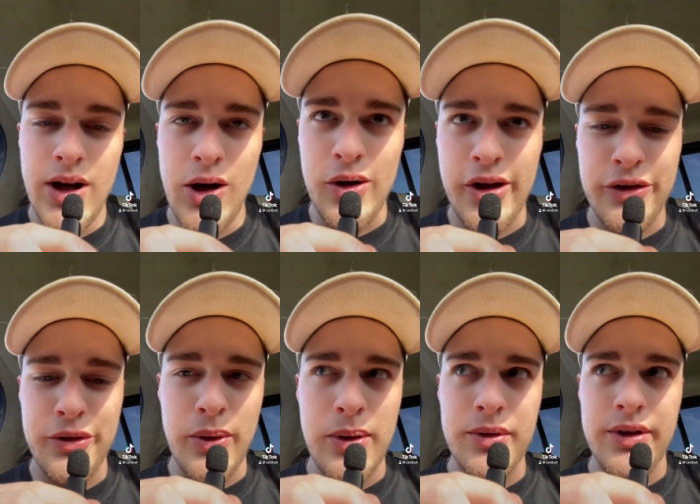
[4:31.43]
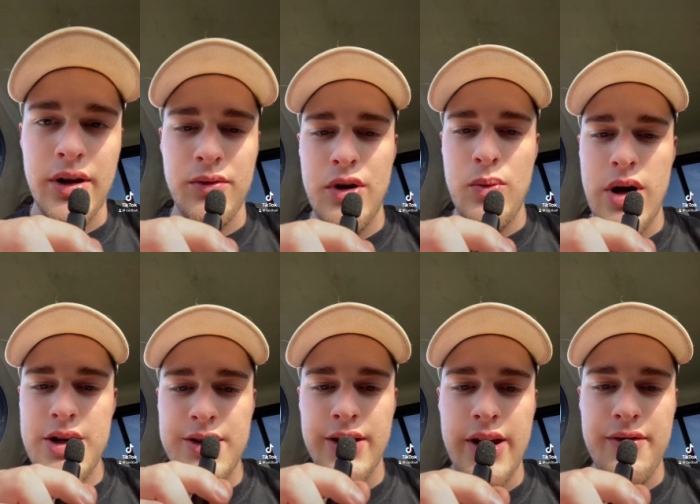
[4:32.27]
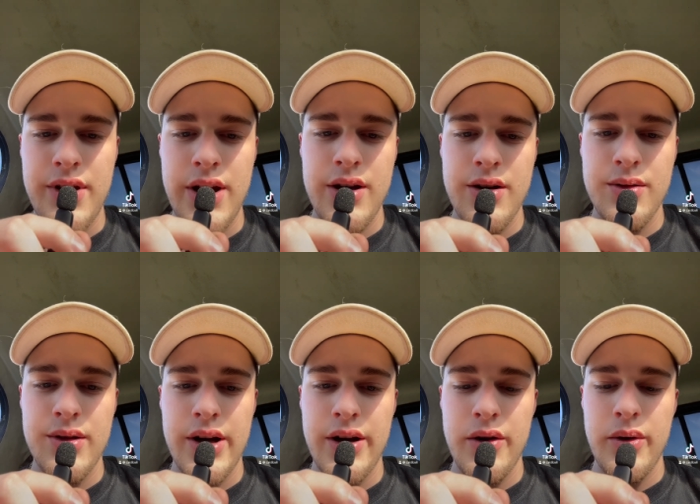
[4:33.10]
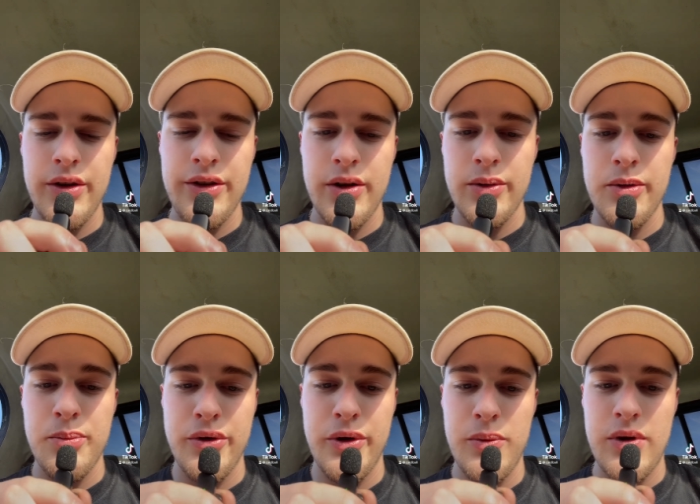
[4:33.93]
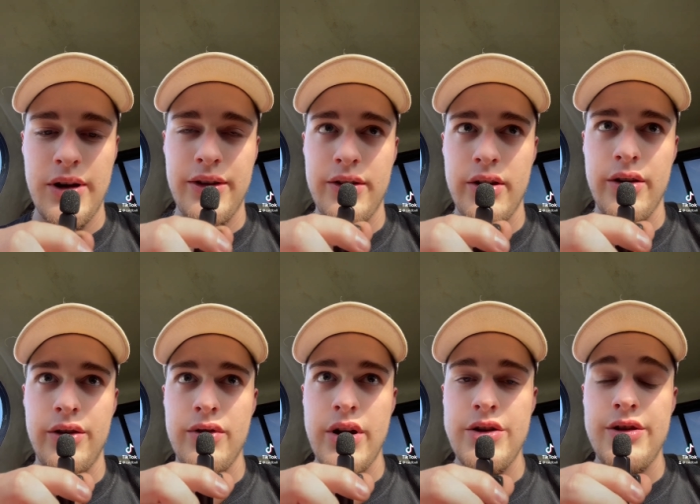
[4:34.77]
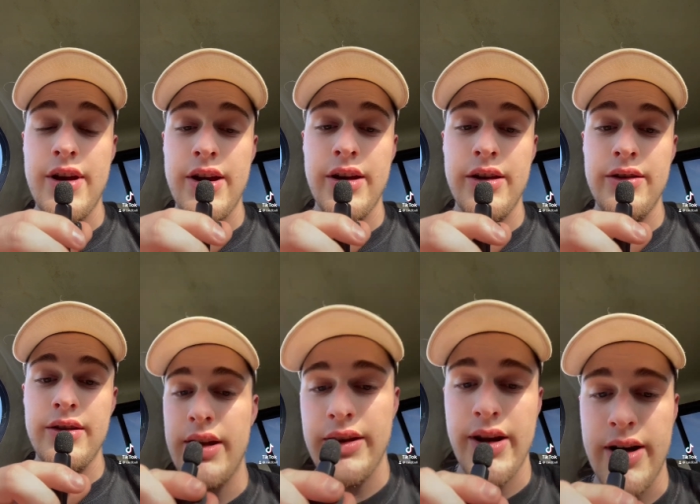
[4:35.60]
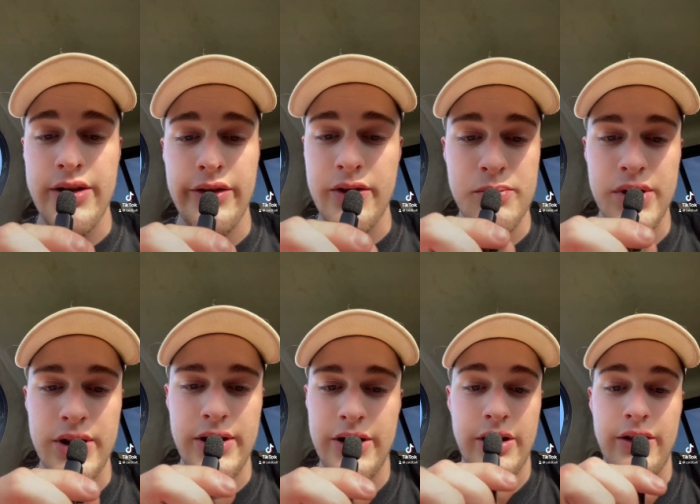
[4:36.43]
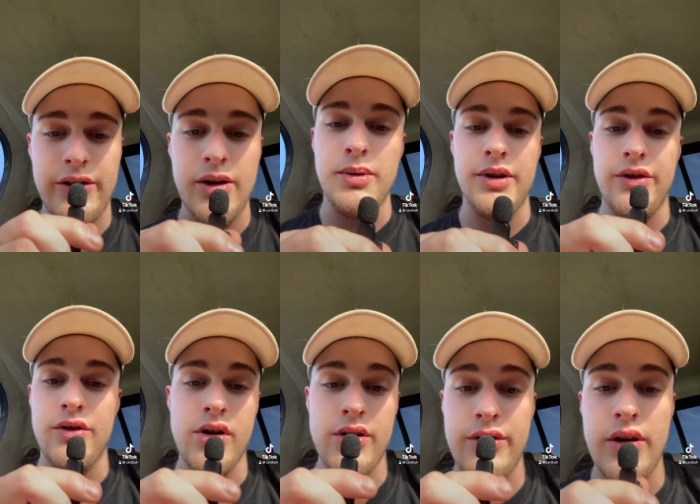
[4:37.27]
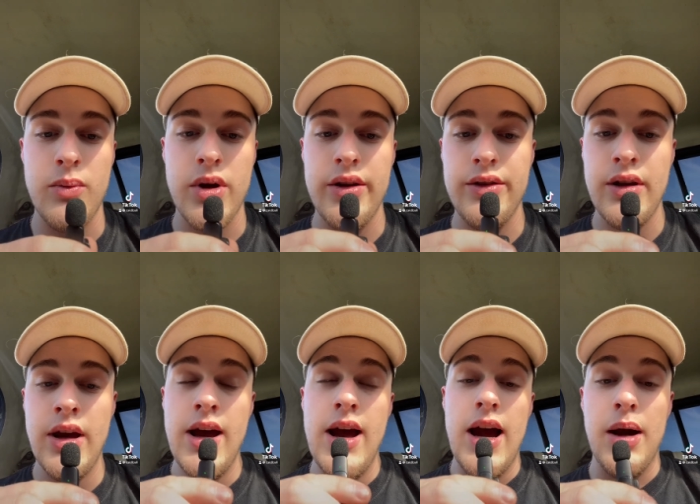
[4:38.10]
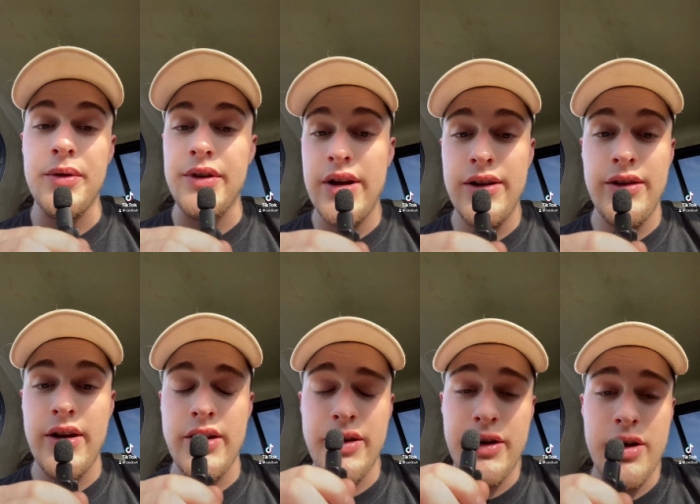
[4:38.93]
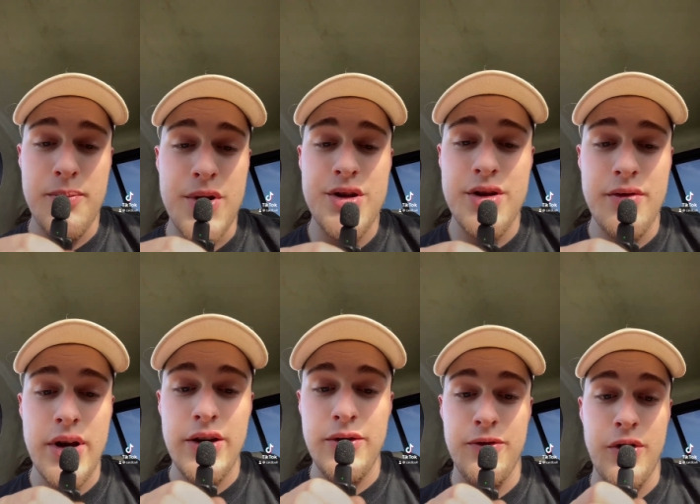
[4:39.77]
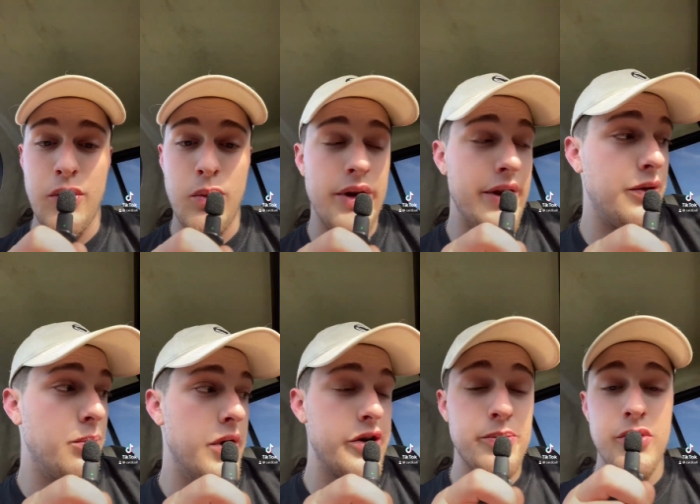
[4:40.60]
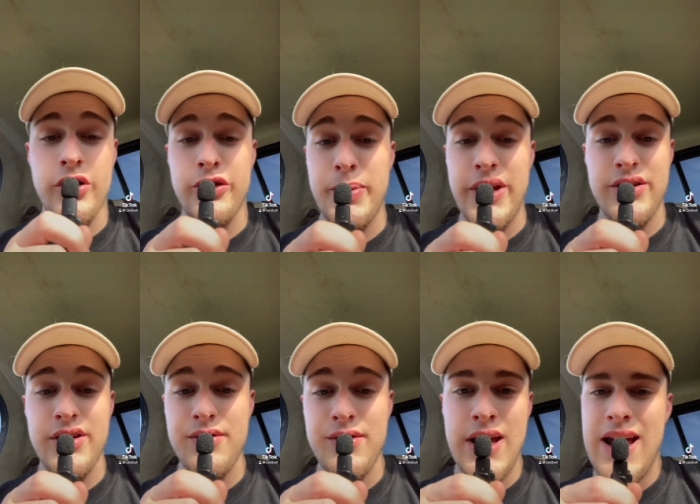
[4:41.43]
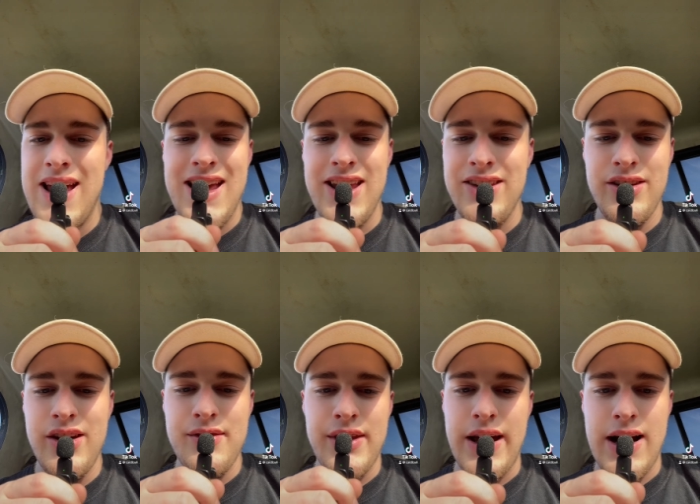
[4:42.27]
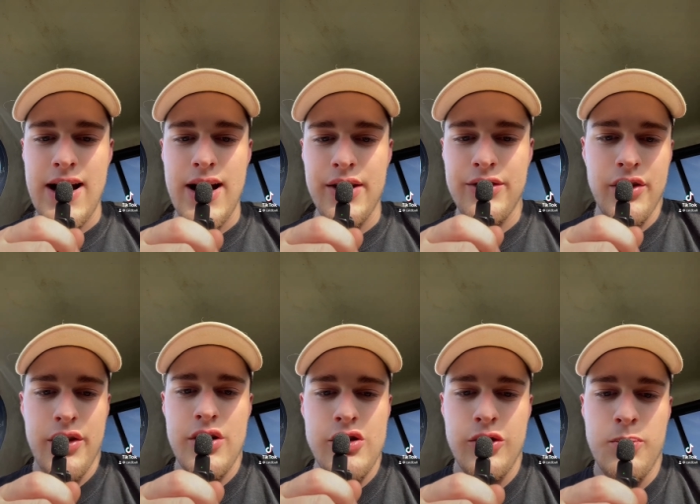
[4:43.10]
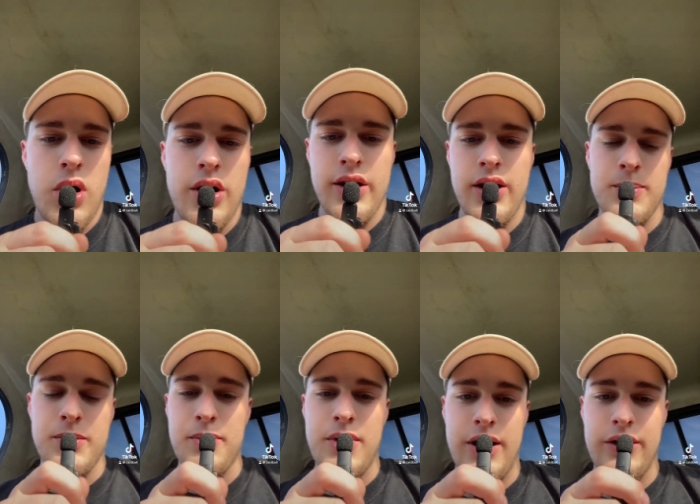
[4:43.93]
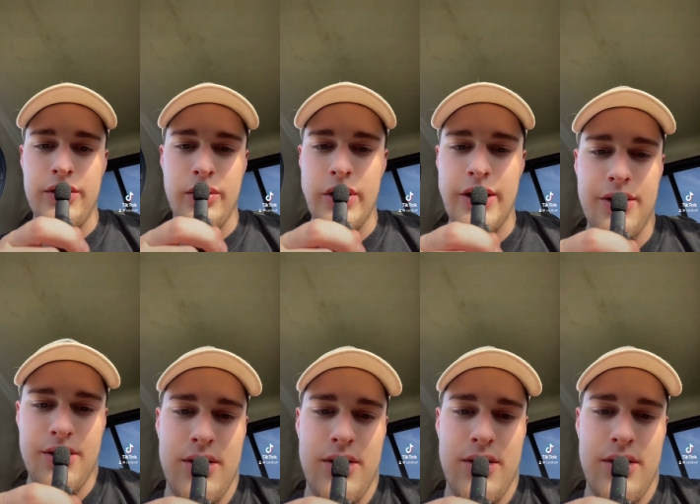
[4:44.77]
Okay, so I was rewatching that video, and I noticed there was a point where I said the strange thing is, and then I just completely didn't say what the strange thing was. I was gonna say that the commission rates for the one that's much more expensive isn't even that high, so they're just marking up the price so that